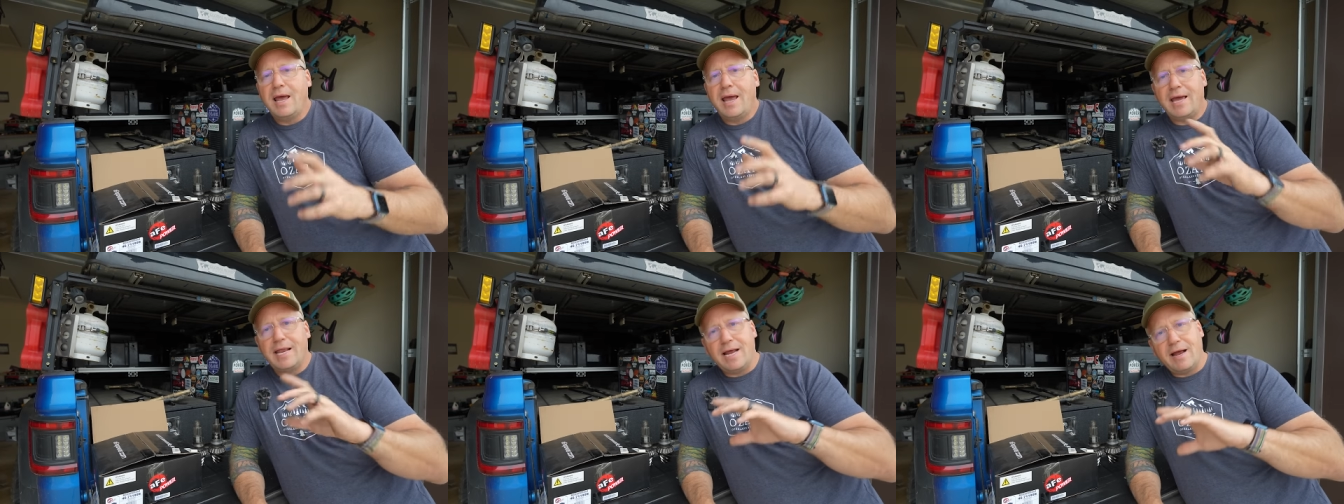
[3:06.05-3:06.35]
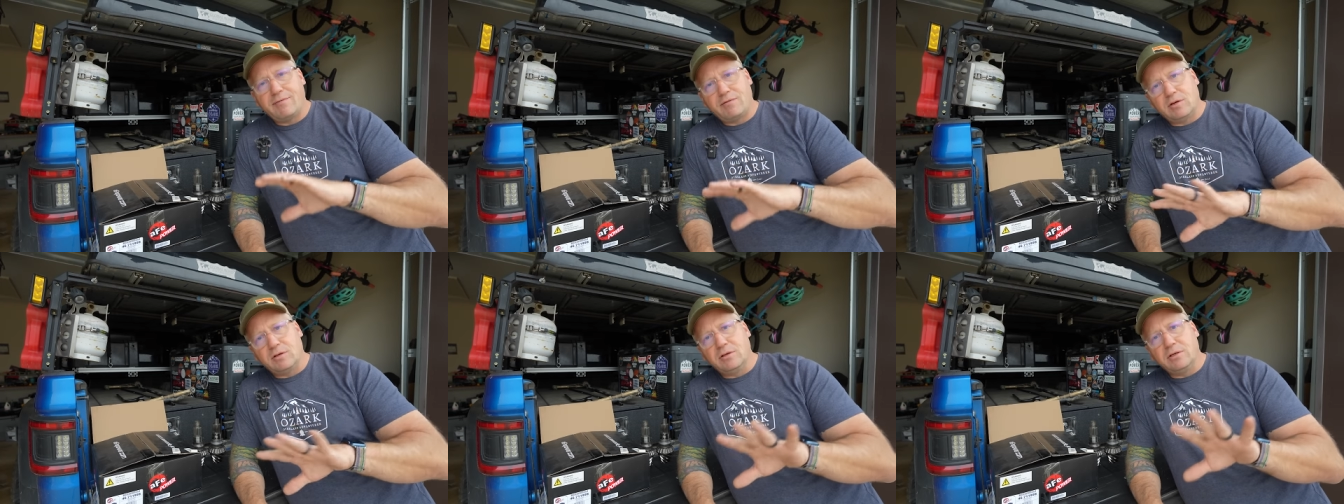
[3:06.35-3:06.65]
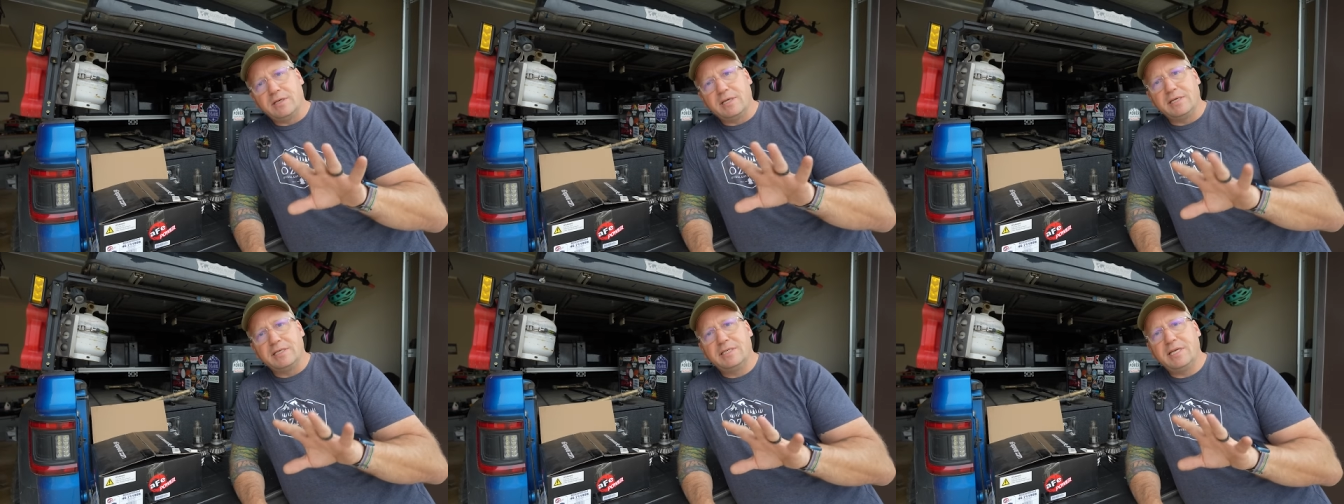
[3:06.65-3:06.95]
And after
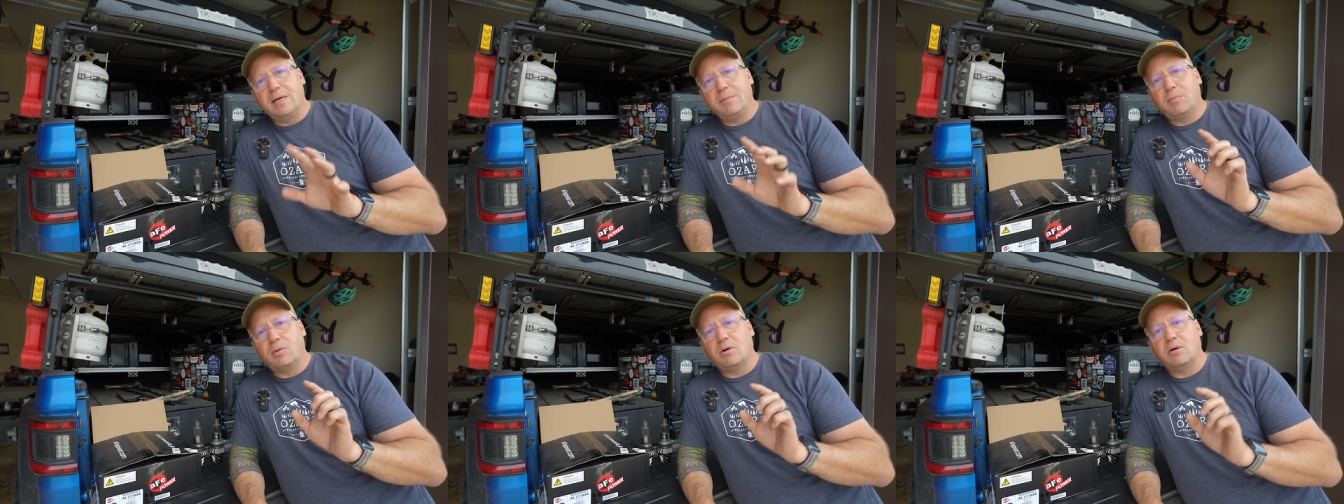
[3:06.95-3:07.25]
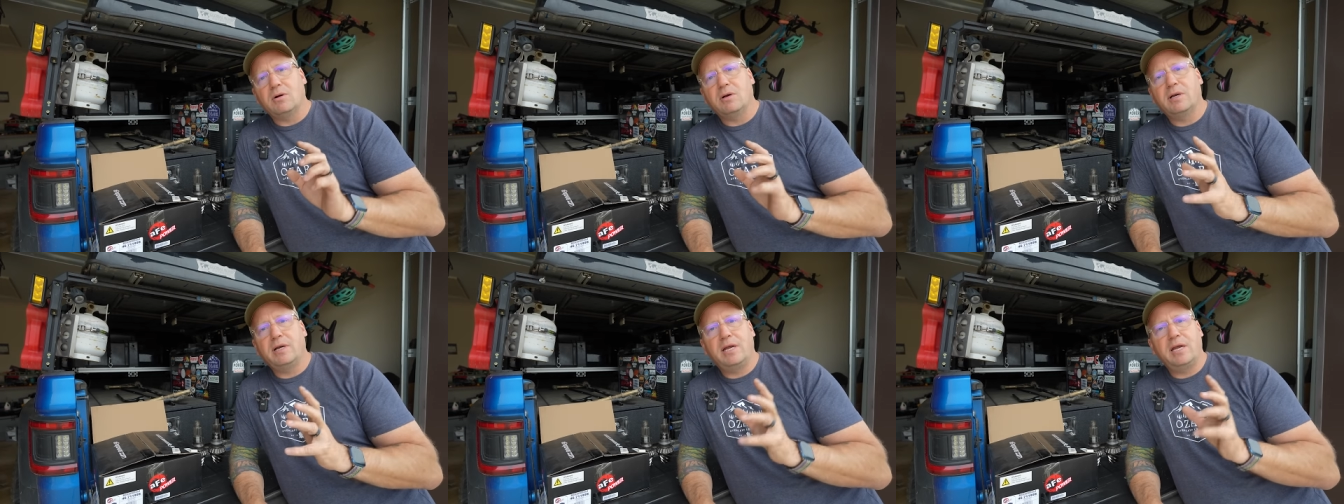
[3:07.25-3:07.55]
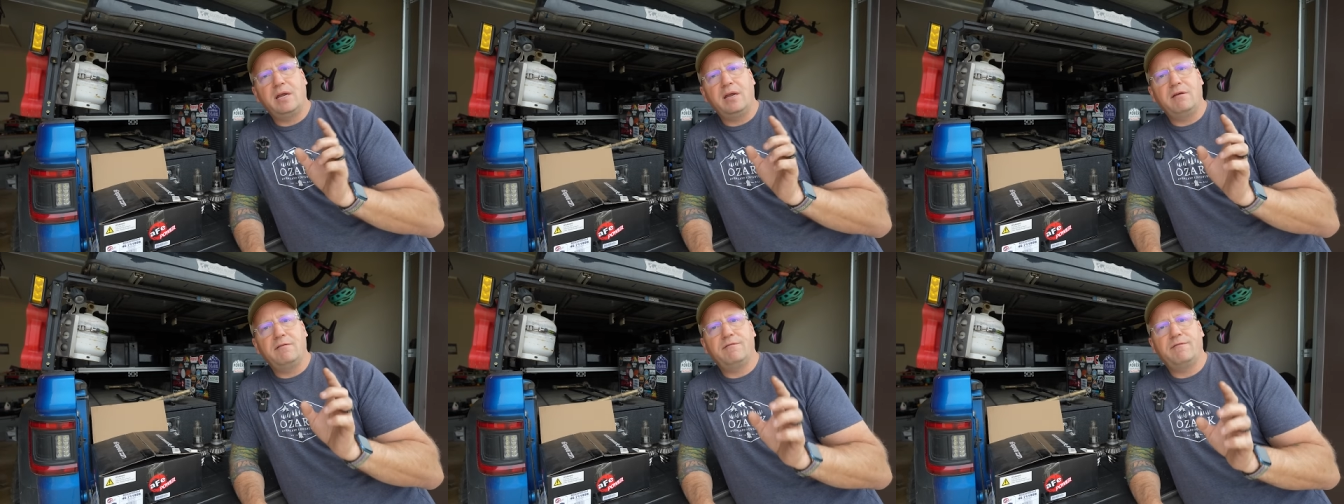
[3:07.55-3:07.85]
looking deeper,
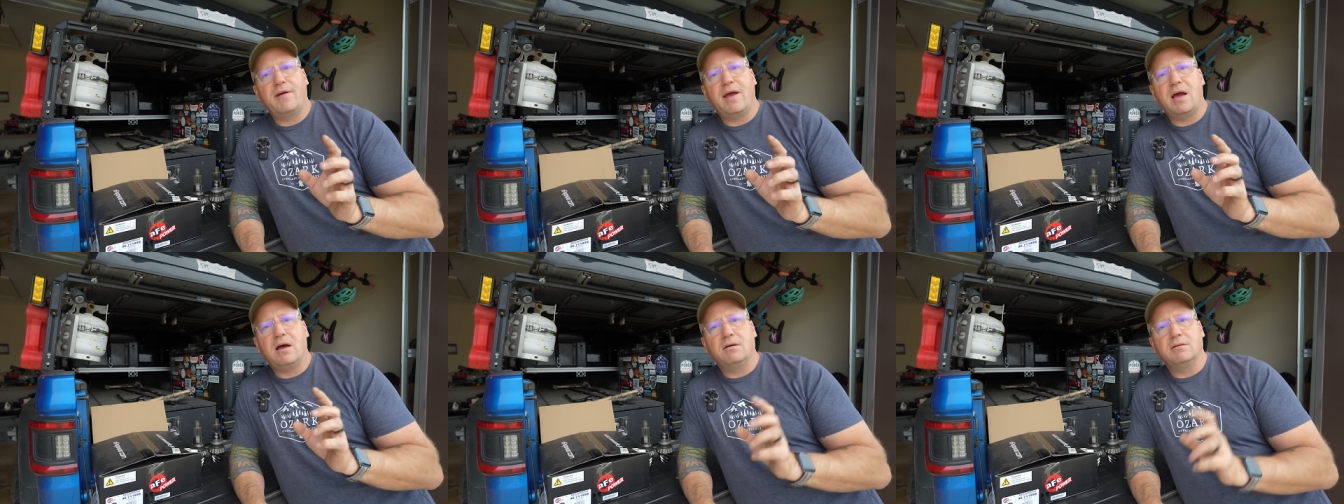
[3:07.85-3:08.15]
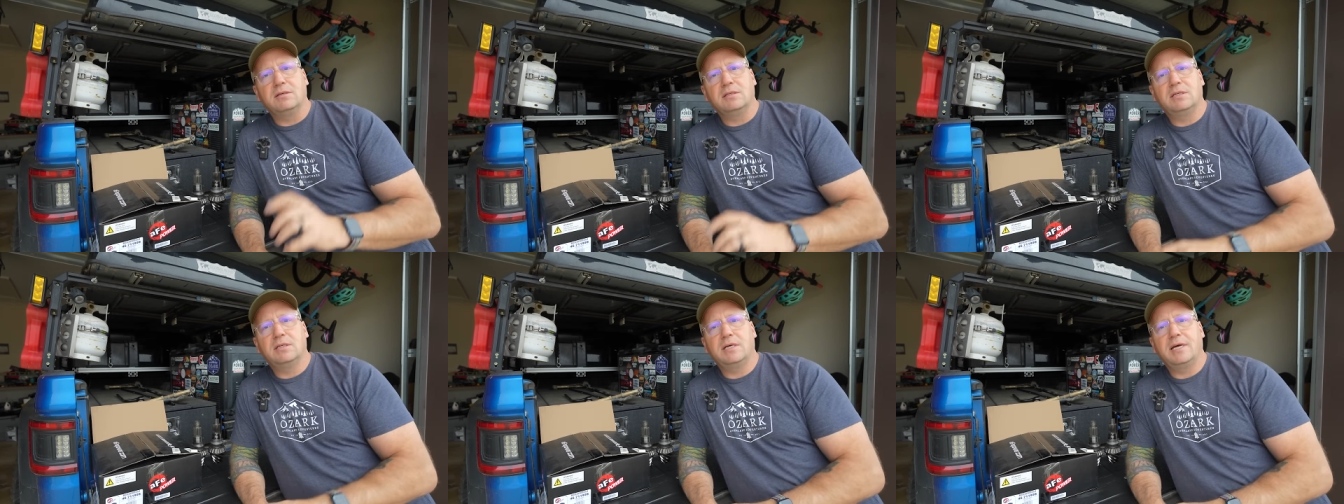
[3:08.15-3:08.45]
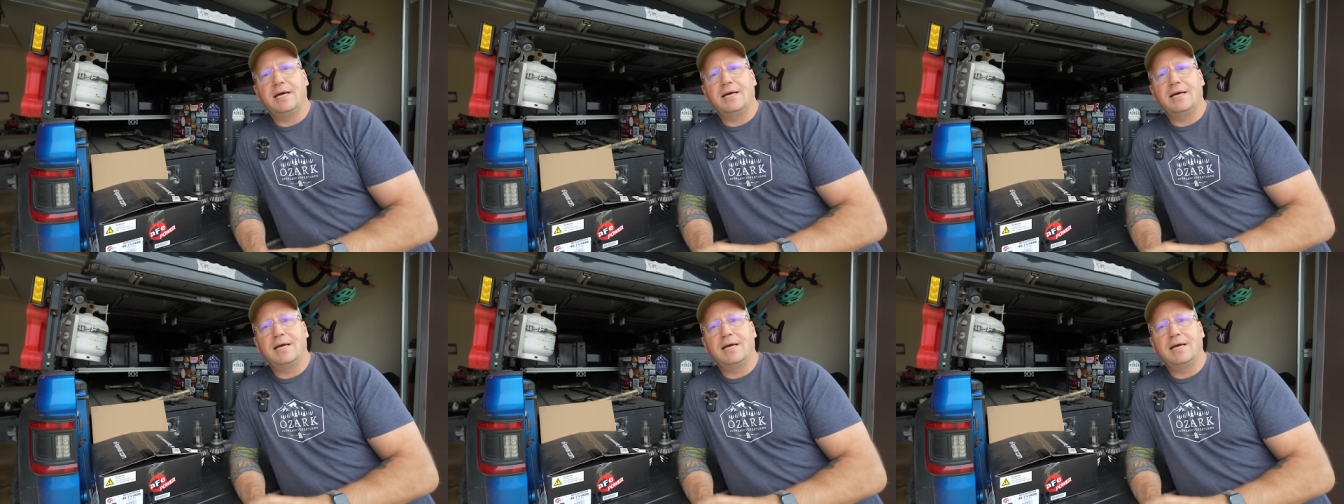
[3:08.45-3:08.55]
he found